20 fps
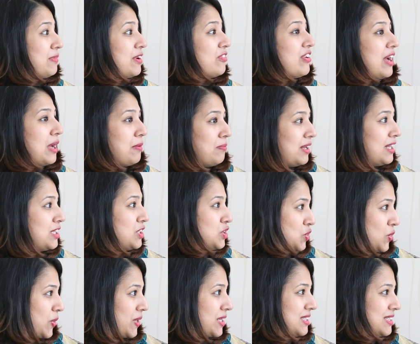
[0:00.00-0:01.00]
My family
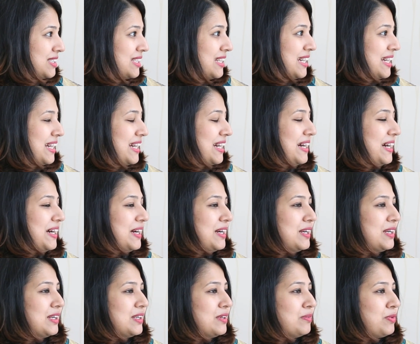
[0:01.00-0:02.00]
enjoyed
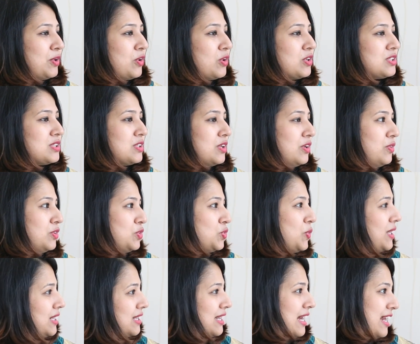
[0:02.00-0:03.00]
because
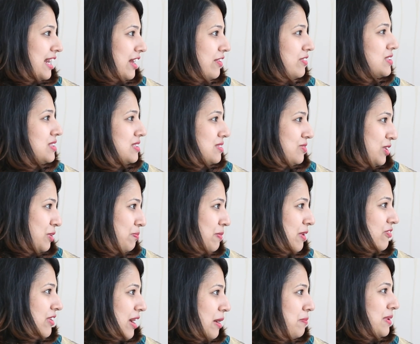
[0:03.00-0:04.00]
doing that I was with
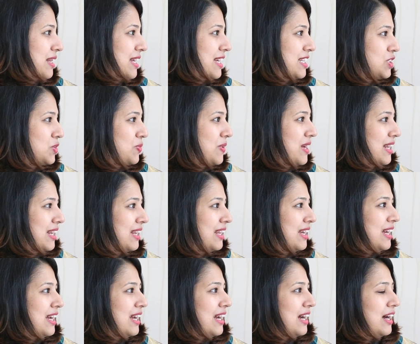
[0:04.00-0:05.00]
my family as well.